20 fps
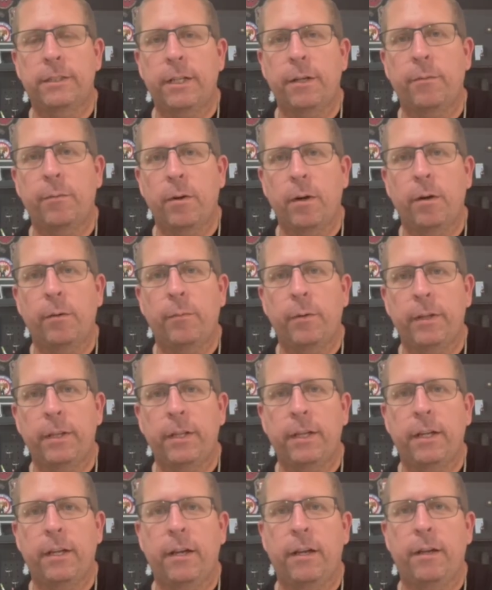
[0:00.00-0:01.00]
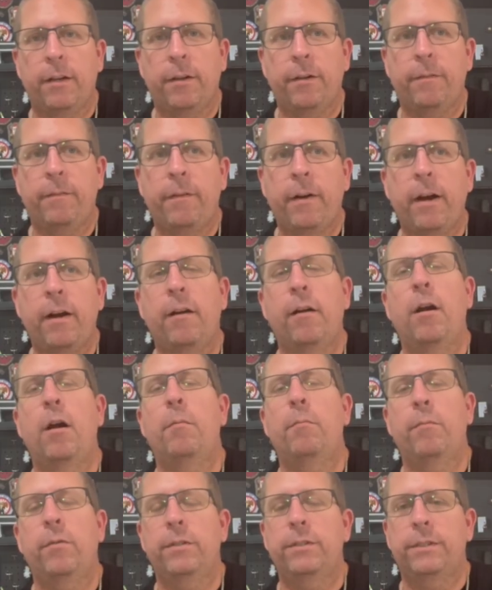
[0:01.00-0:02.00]
they were when the
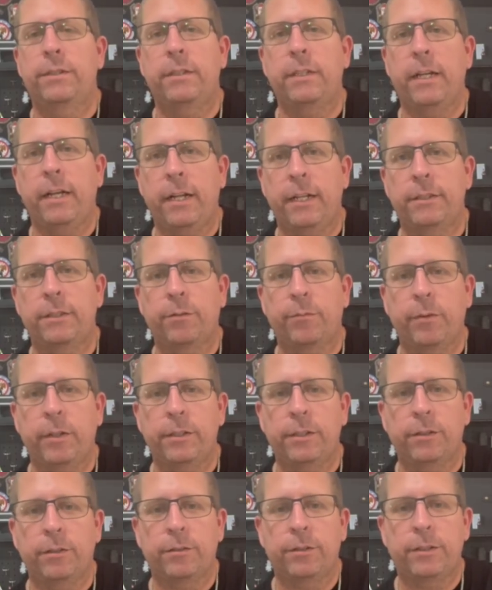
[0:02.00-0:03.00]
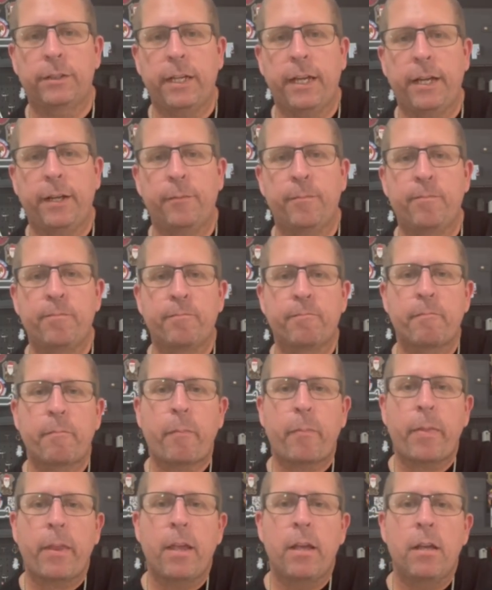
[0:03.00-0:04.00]
firearm was in its original state.
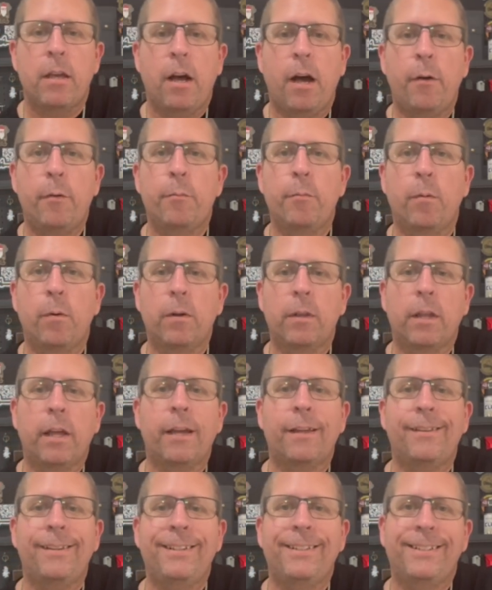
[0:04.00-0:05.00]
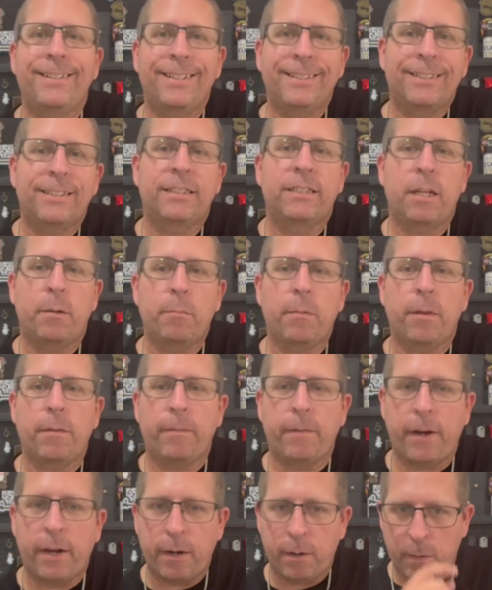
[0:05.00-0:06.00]
I would more than likely disassemble the
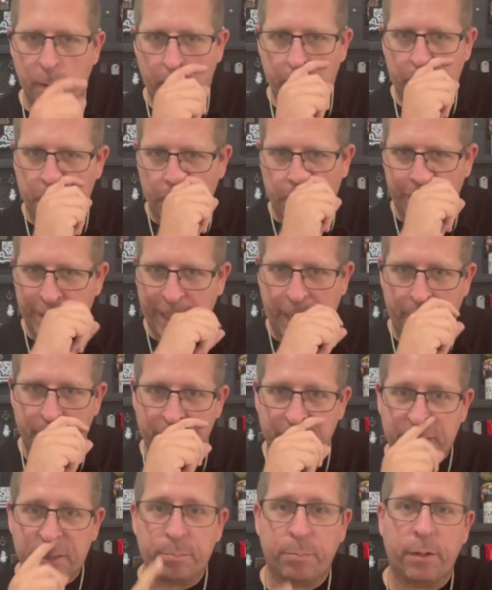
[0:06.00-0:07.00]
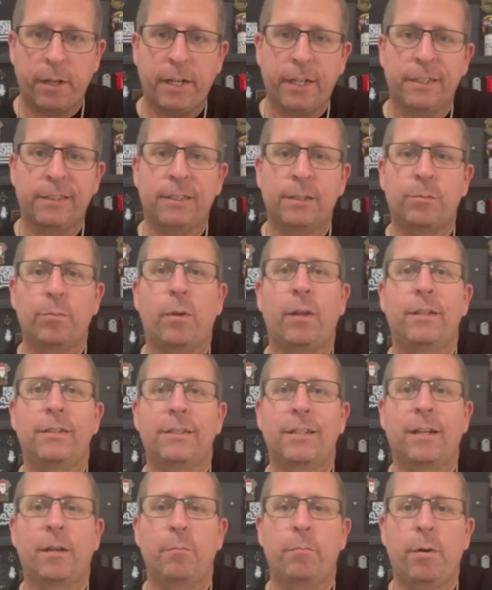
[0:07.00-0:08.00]
firearm to examine the springs as well
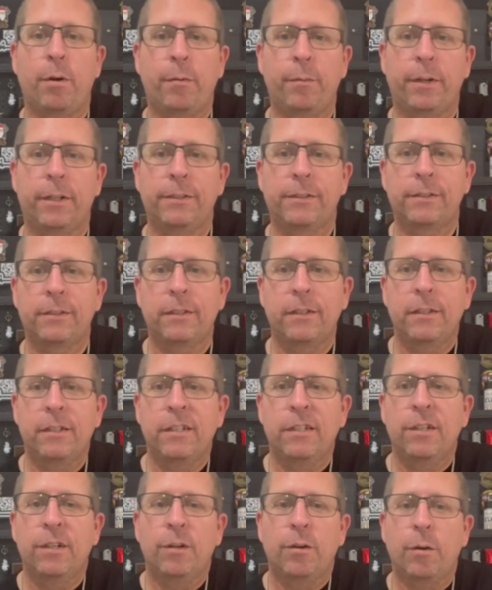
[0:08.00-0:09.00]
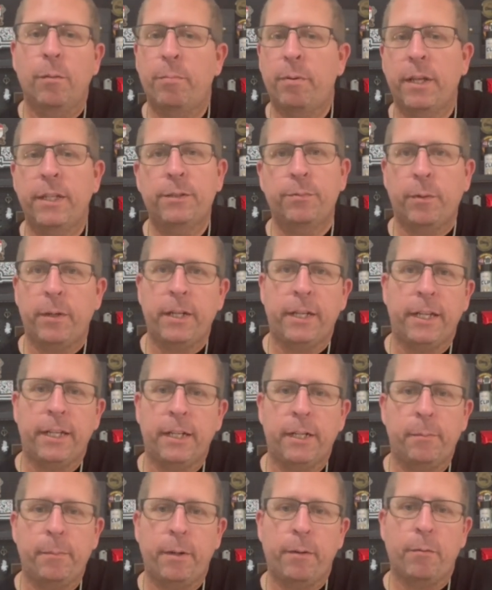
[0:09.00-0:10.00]
as the components, replace what
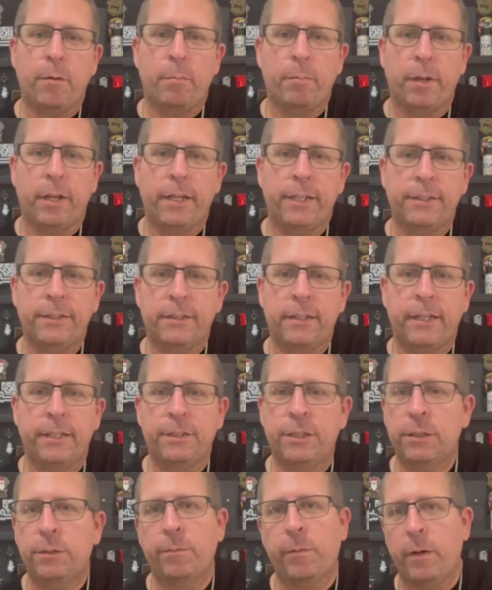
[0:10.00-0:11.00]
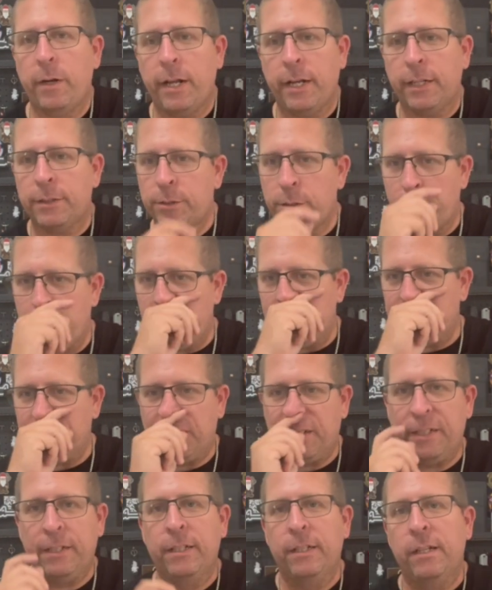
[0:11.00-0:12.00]
needed to be replaced, and just for an extra
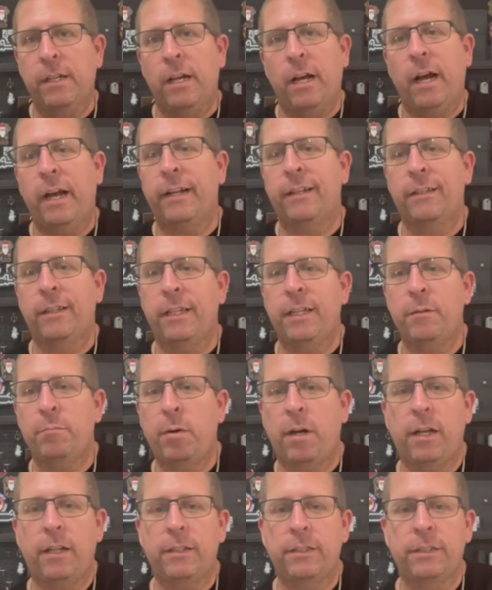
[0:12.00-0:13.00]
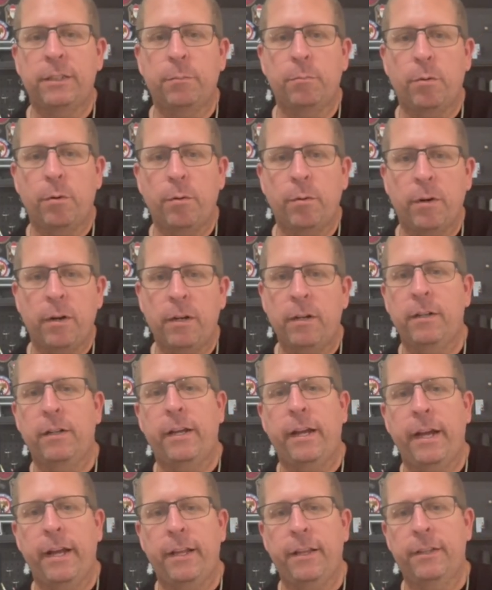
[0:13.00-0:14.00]
measure, I'd clean polish the bore
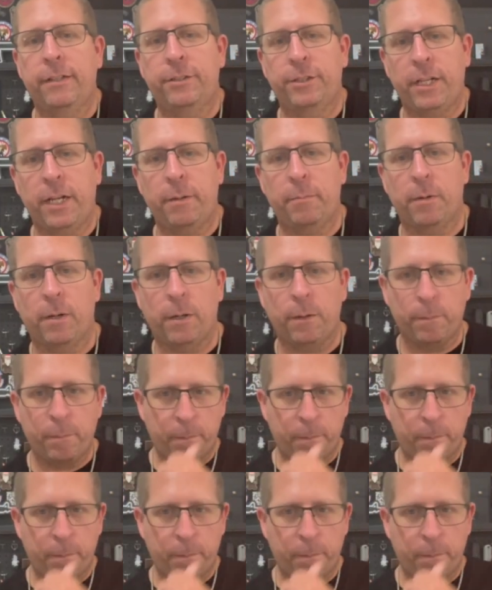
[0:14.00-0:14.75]
and the chamber.